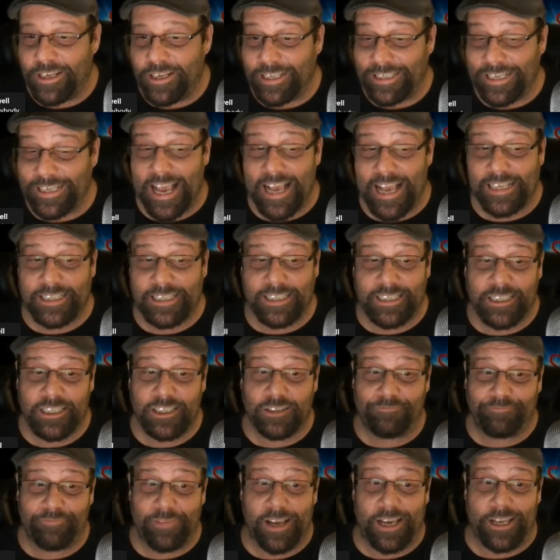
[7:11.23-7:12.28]

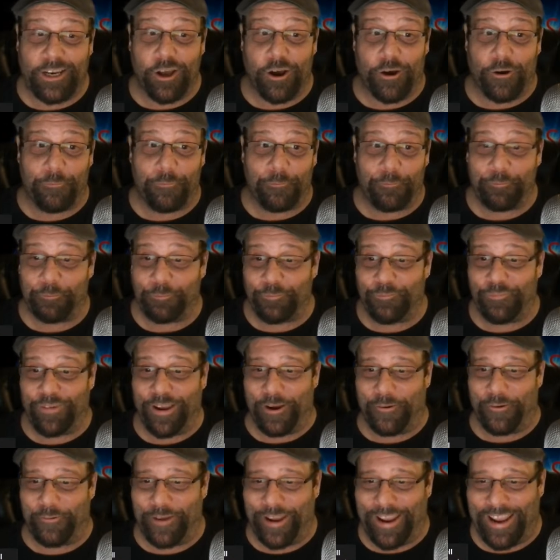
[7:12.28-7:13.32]
Yes, I know.
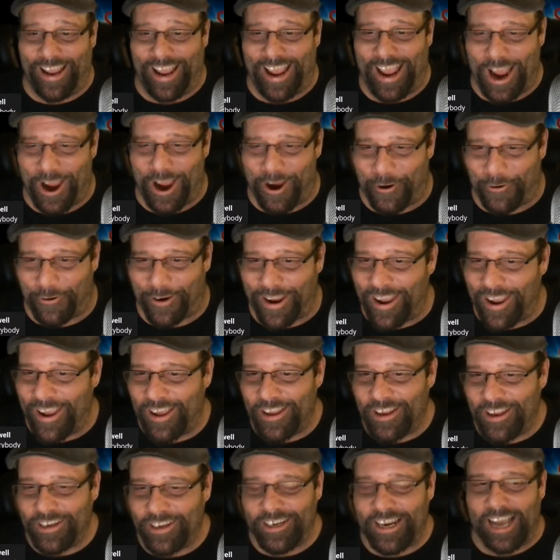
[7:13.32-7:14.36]
Very hairy.
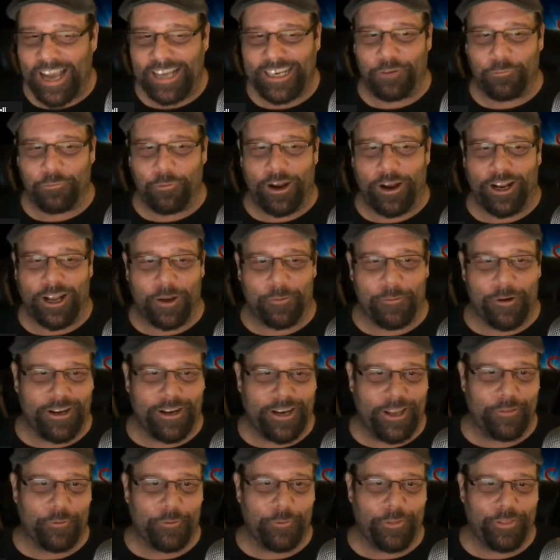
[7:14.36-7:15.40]
Now, I didn't want to come on
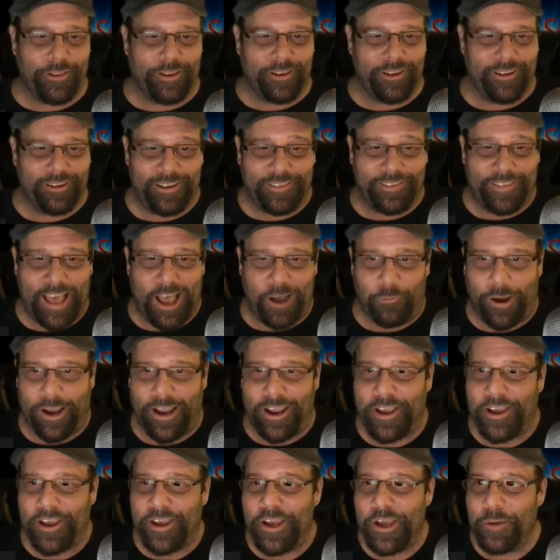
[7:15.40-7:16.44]
either with that
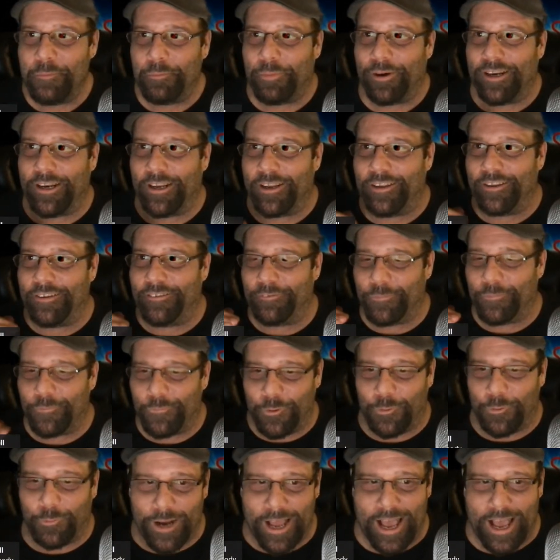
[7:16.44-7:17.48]
way, but
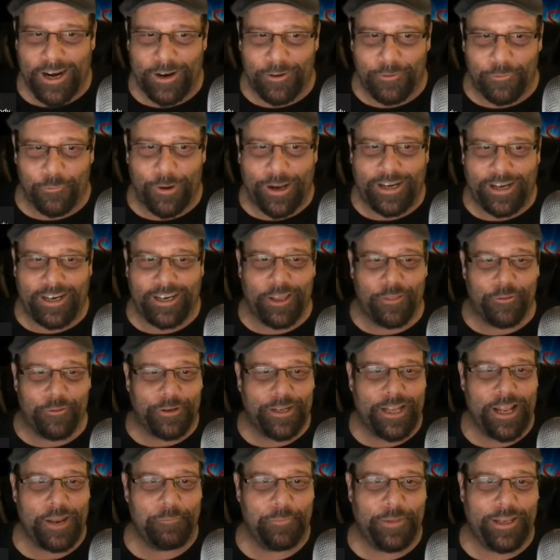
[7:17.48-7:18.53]
you would have had to wait another
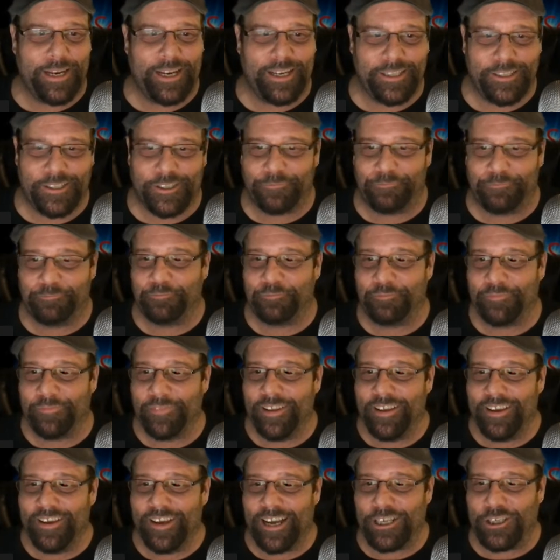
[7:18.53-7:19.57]
10 minutes.
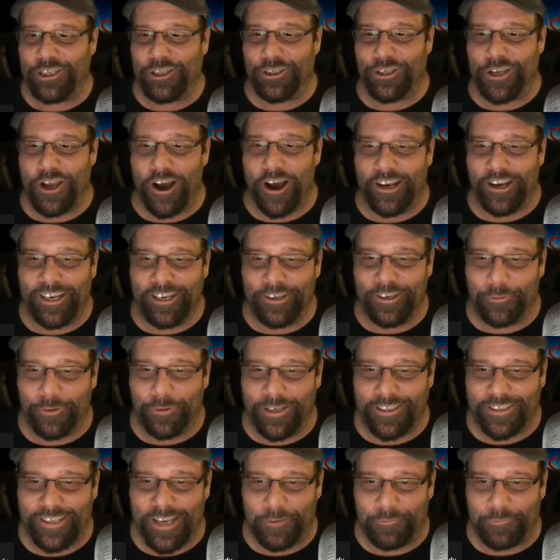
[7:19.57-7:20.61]
I just got into it
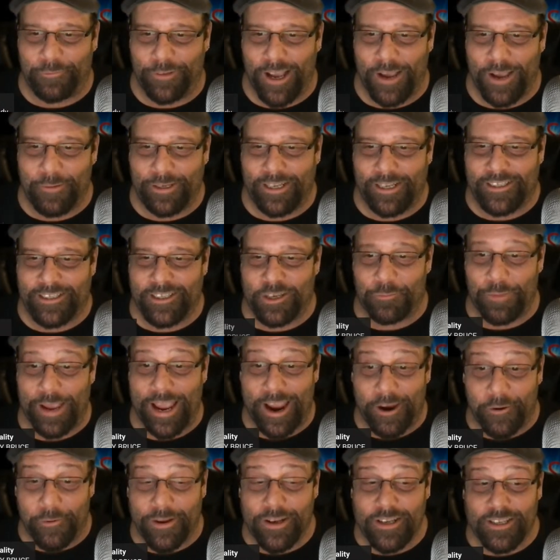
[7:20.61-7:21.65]
at the same time. I did some
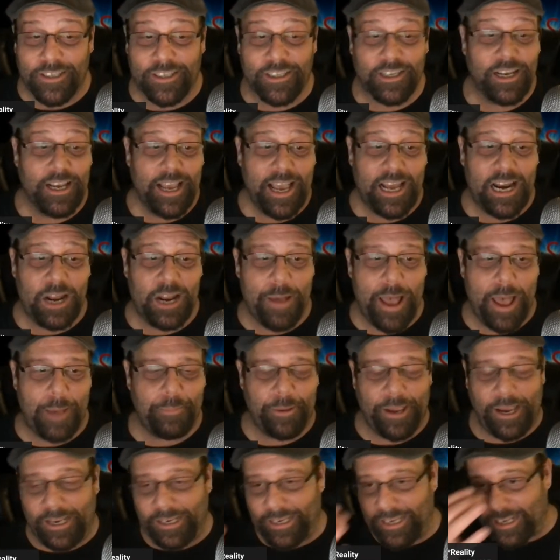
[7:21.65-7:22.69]
errands, and I'm
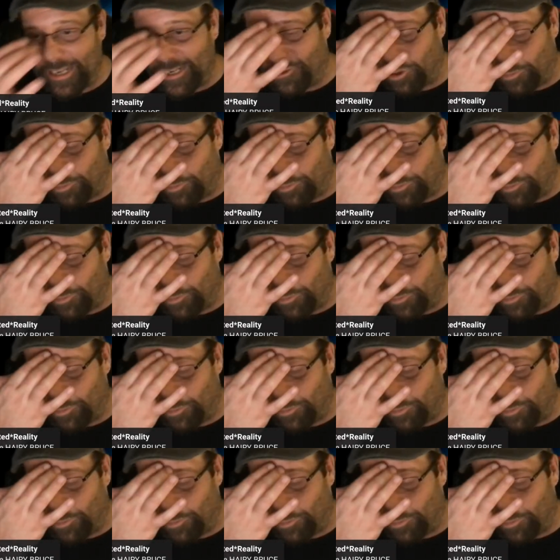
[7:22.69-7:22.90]
happy I did,